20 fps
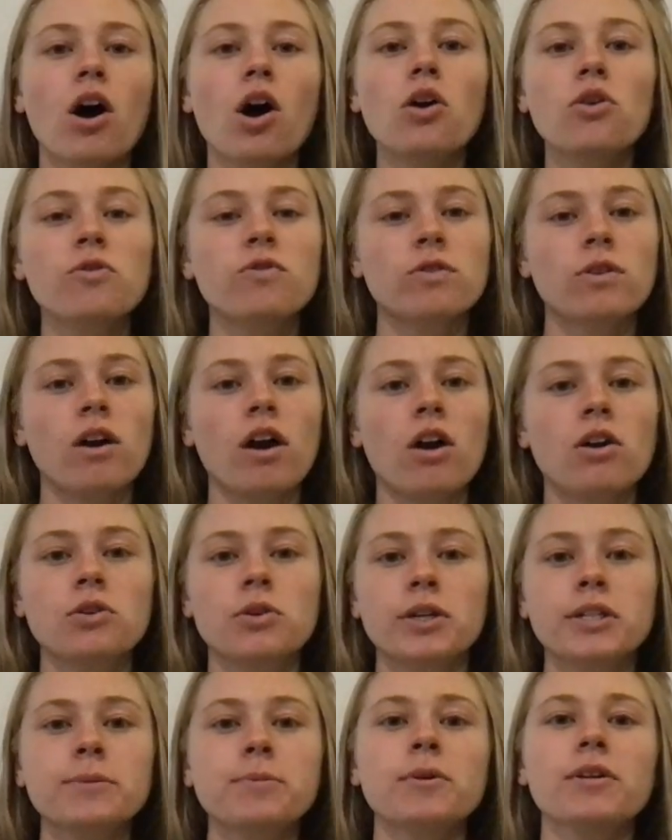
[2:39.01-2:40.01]
Overall,
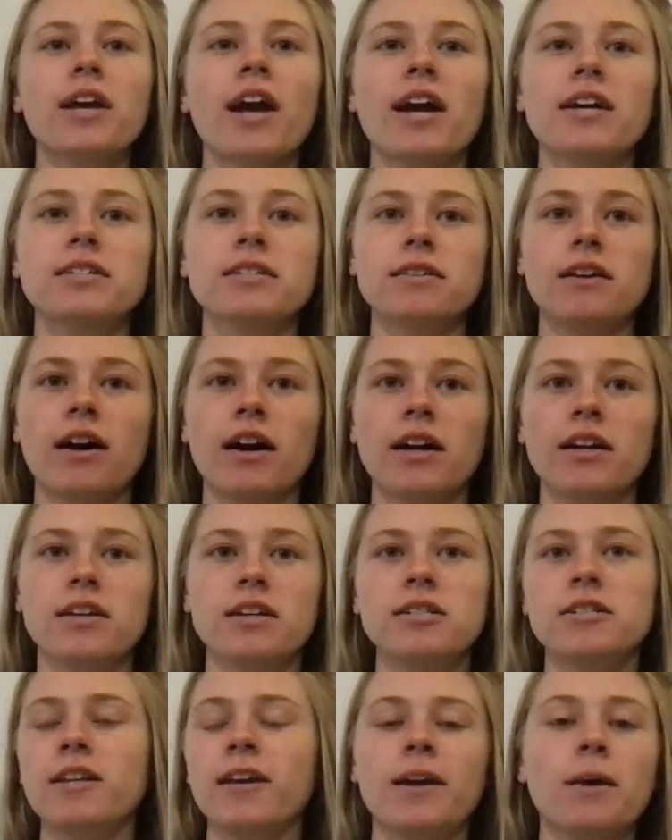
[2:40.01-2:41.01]

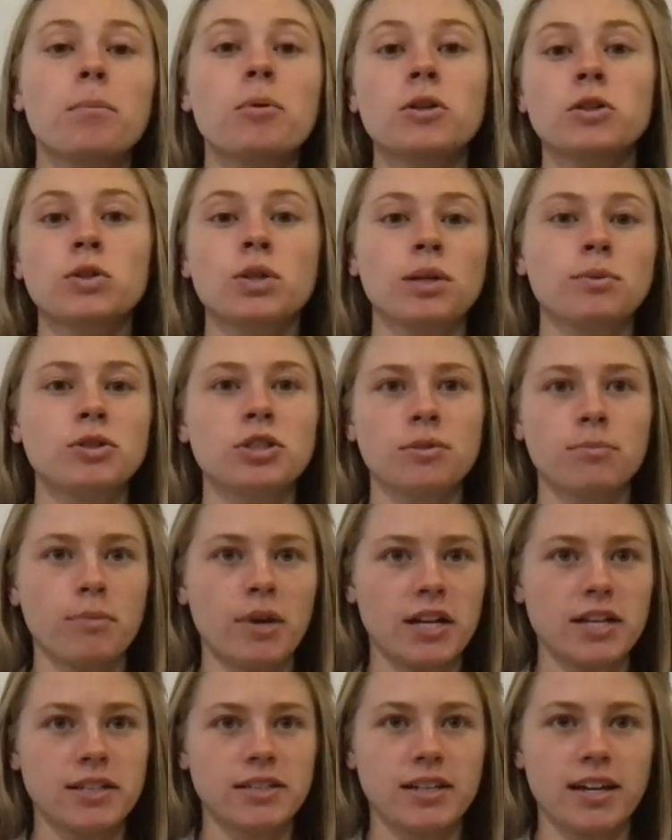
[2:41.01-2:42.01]
CRISPR-Cas9 is like a prescription
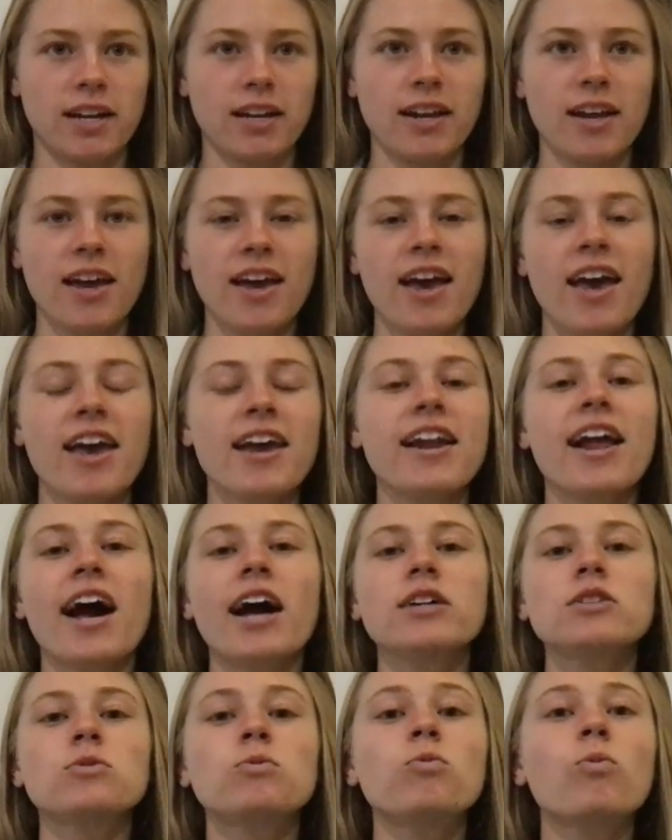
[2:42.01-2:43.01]
medicine. It
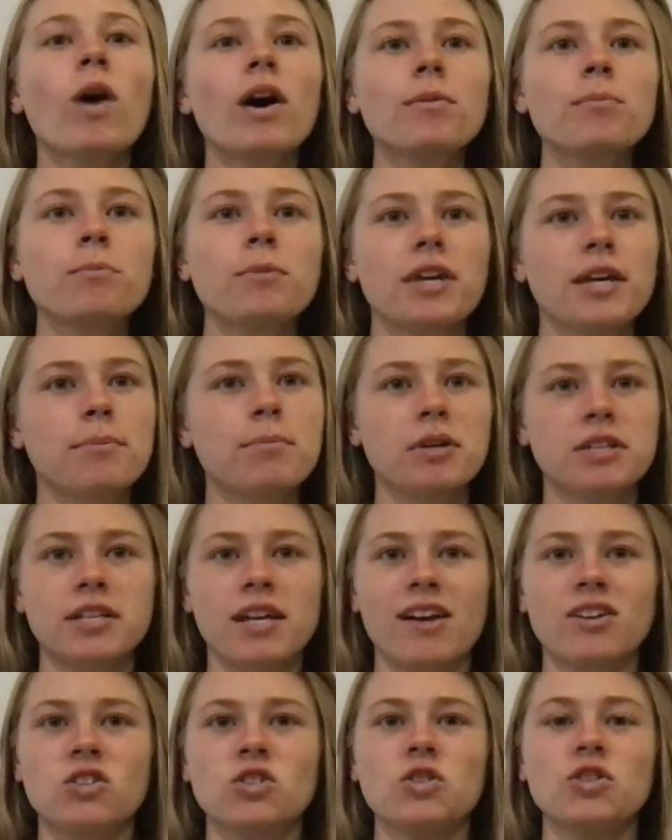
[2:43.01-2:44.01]
has one big
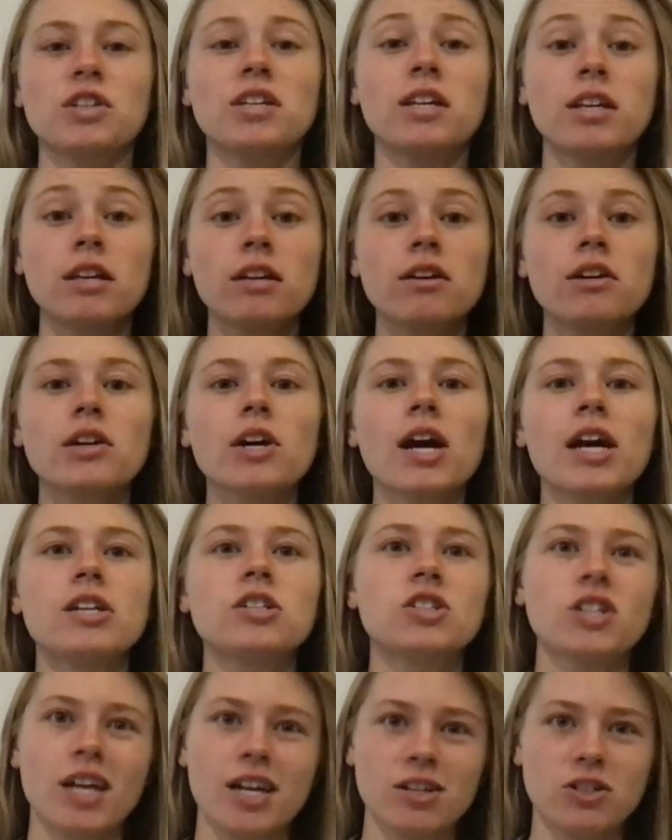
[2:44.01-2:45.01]
potential to cure
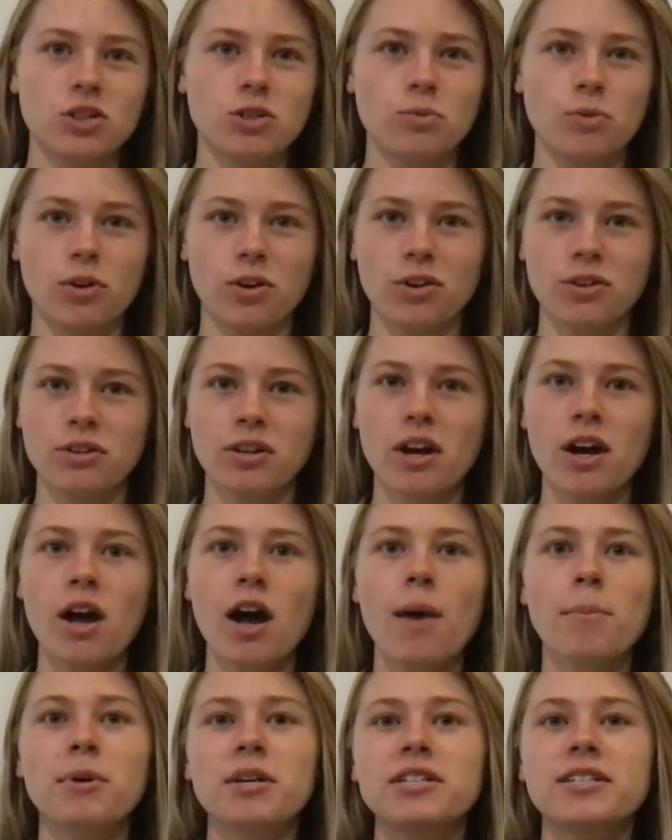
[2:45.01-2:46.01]
and change the world,
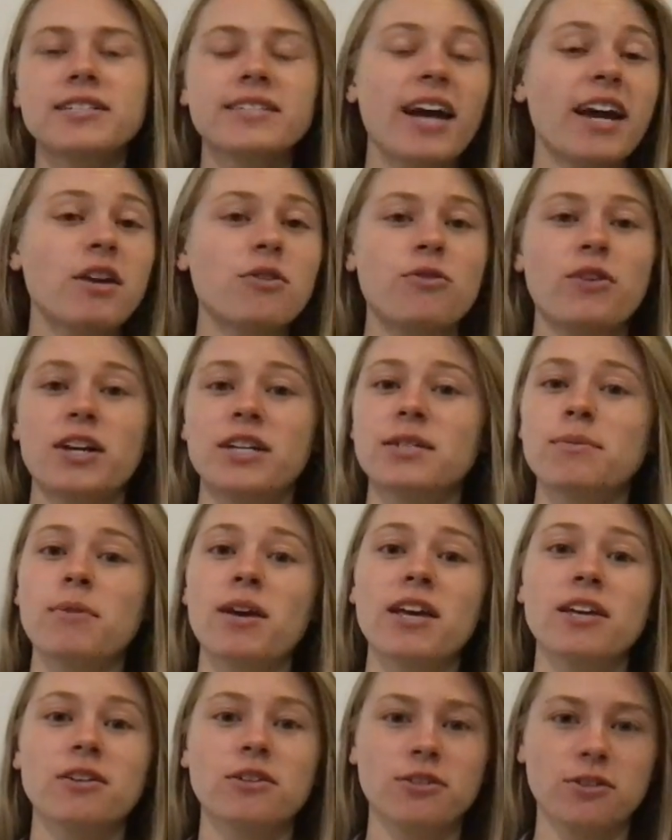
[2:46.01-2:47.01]
but side effects
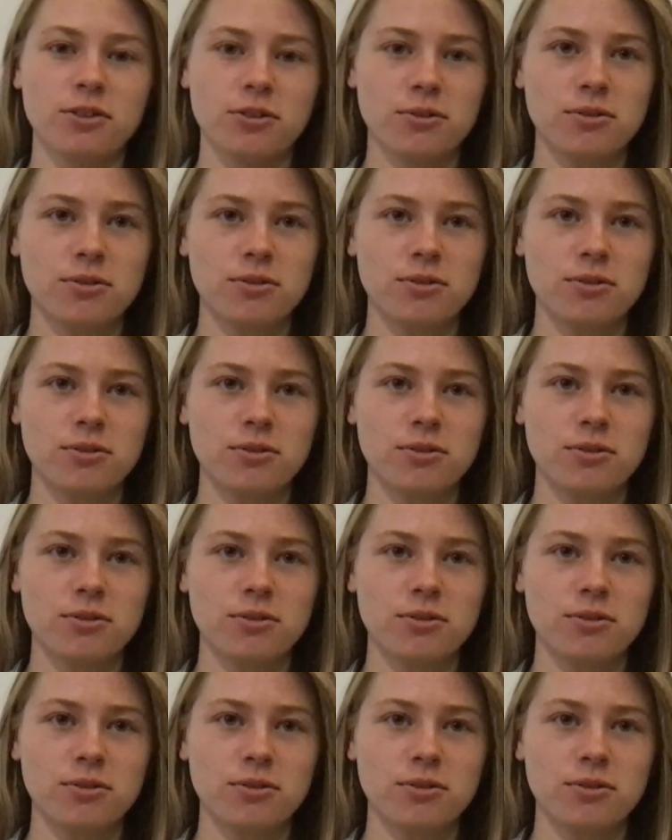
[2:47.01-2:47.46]
may include.